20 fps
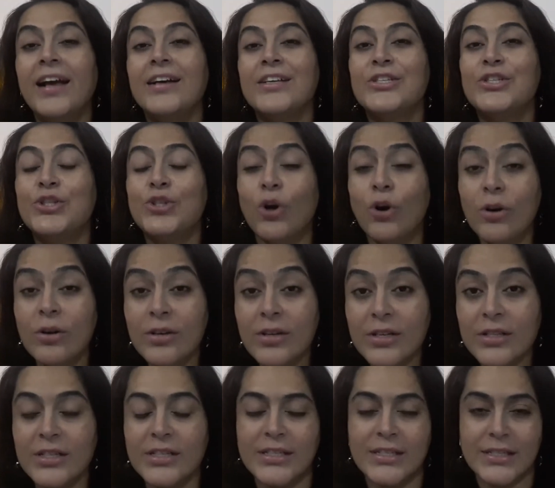
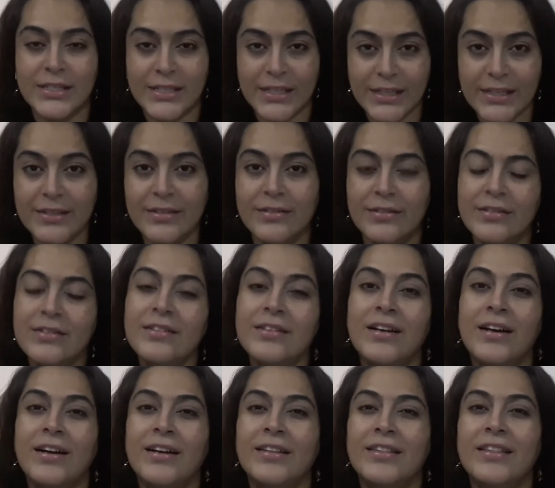stronger the signal,
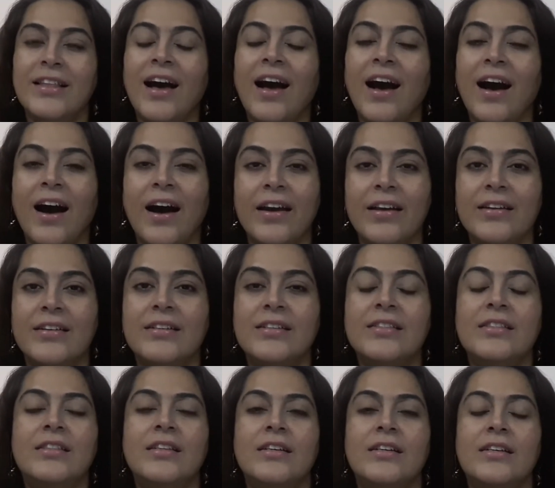the
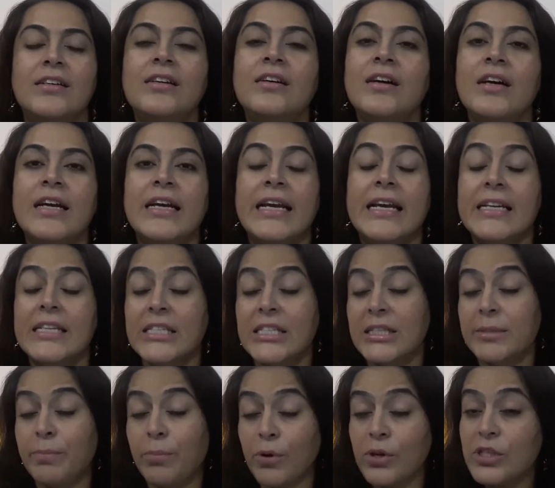higher it is
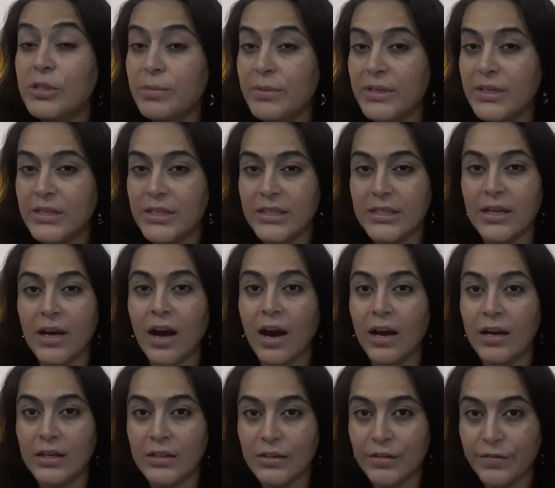a possibility, the
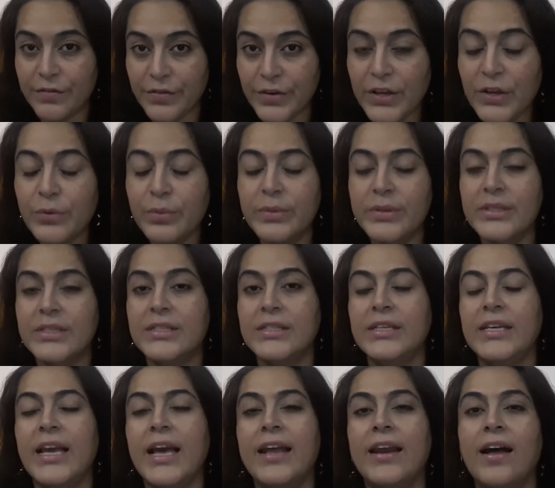higher the
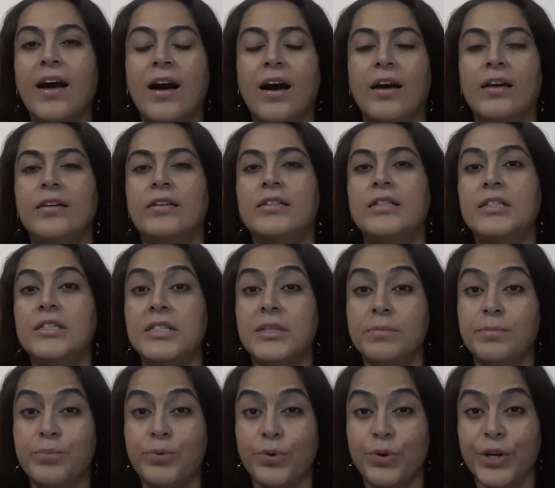frequency and higher the
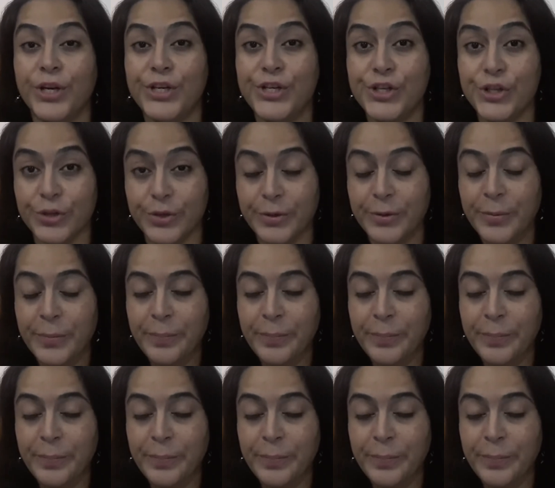temperature.